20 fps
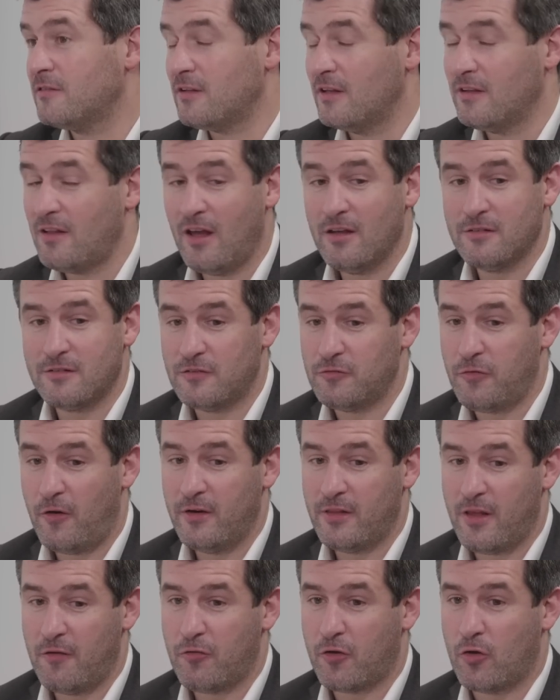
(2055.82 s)
It's very
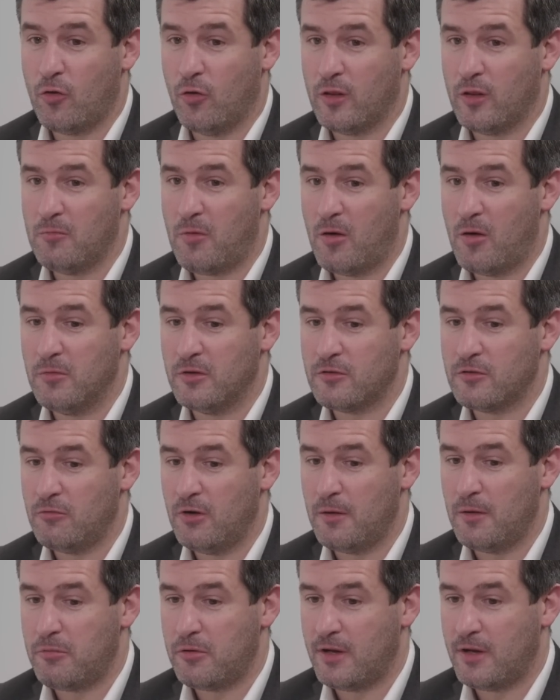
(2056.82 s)
difficult at the moment to
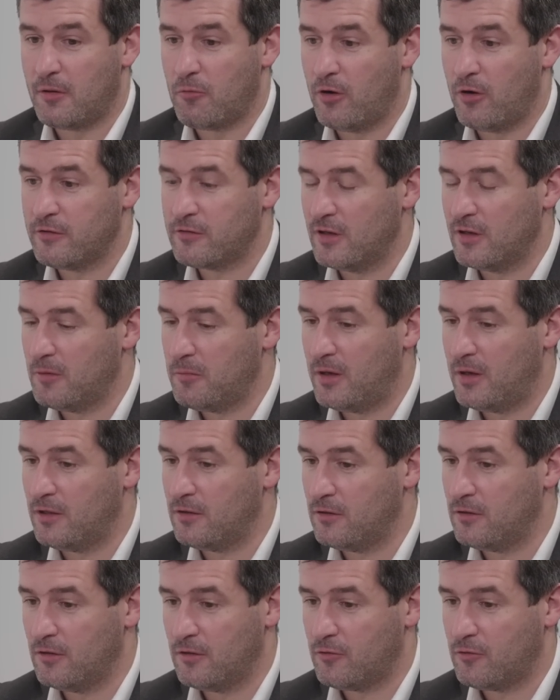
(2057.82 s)
really predict where it's going to be
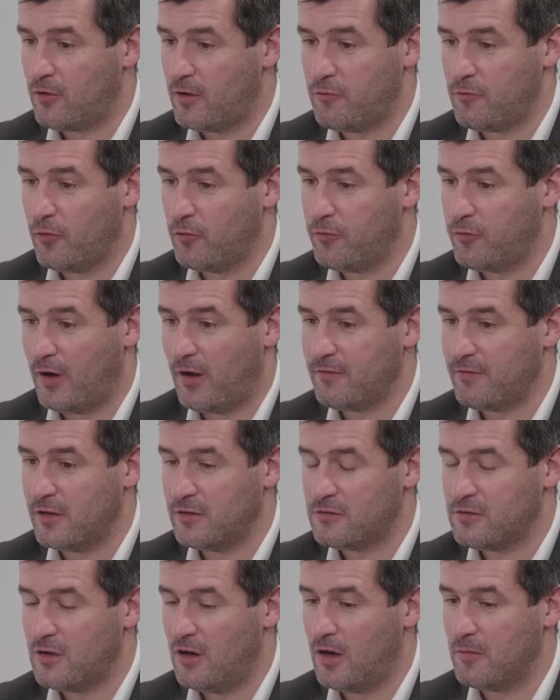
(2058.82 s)
in 3, 4, 5 years'
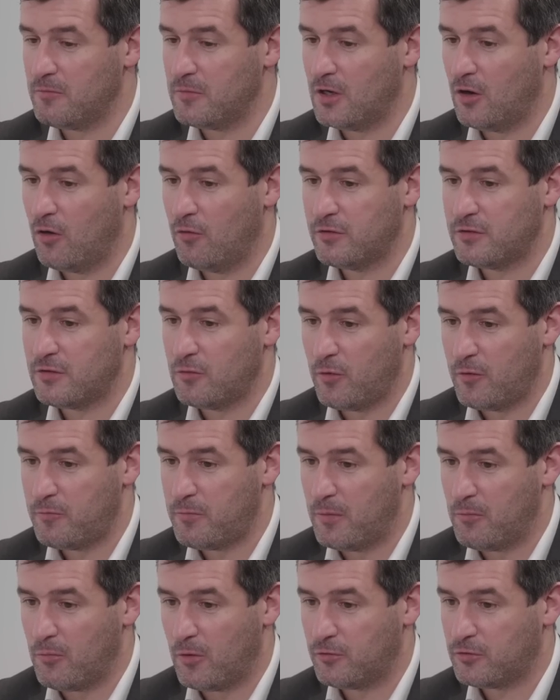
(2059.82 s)
time. You know, obviously we've
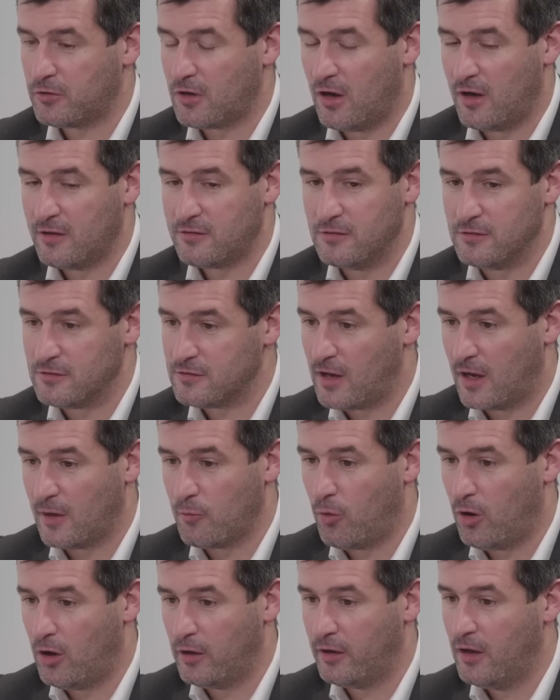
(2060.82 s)
been with Sky since day
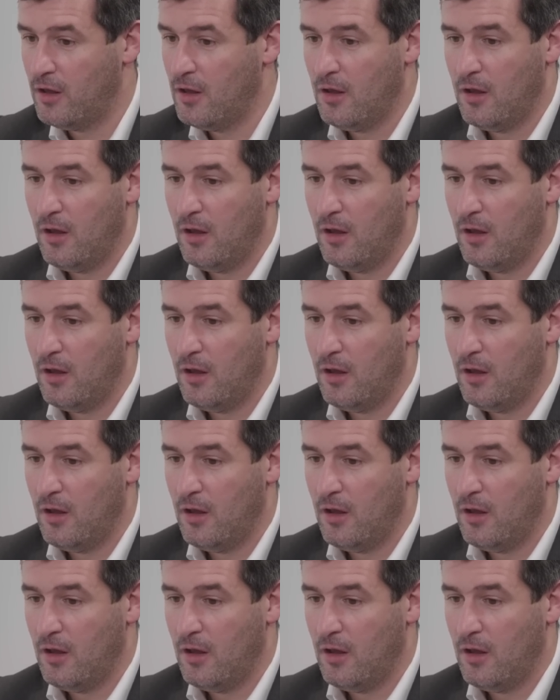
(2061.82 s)
one.